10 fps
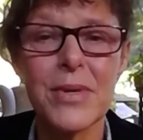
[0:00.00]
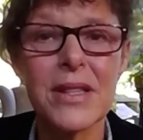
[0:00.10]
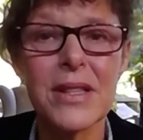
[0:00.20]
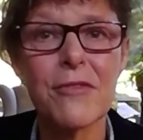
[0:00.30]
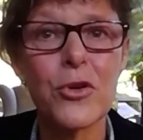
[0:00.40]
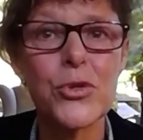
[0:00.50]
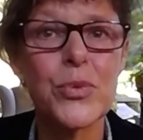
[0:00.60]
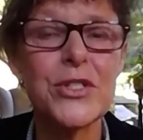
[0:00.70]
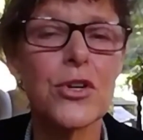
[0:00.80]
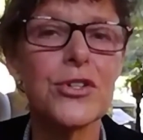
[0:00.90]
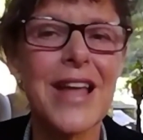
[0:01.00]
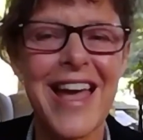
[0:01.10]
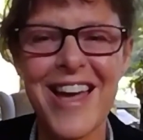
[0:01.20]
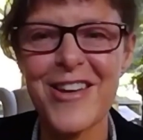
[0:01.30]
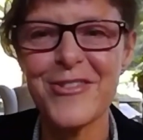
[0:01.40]
But of course, we don't
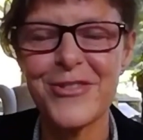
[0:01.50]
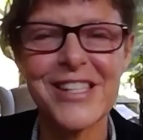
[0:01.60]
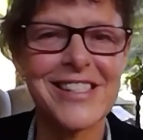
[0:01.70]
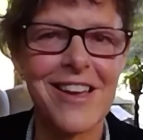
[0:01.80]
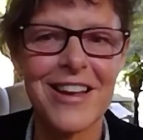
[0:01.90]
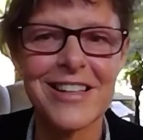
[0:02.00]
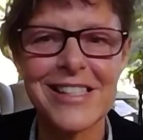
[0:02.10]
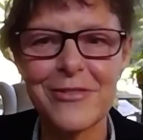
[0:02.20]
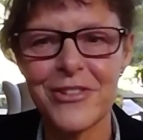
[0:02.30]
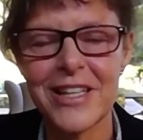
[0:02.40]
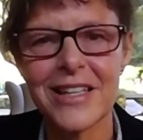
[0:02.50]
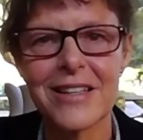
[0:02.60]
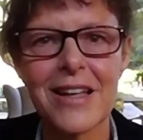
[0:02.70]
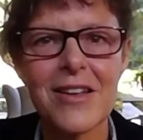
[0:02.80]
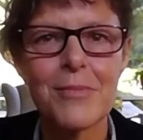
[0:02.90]
have the scientific
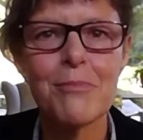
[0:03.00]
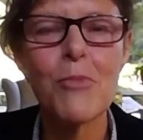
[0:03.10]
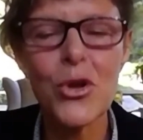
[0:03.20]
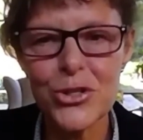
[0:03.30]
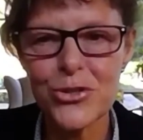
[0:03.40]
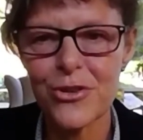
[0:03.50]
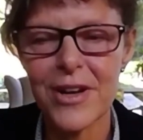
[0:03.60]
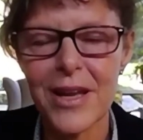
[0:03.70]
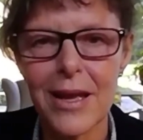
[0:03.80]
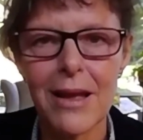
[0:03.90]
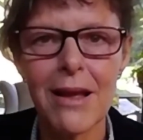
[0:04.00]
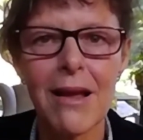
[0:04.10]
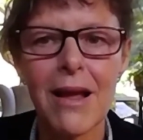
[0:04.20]
monitoring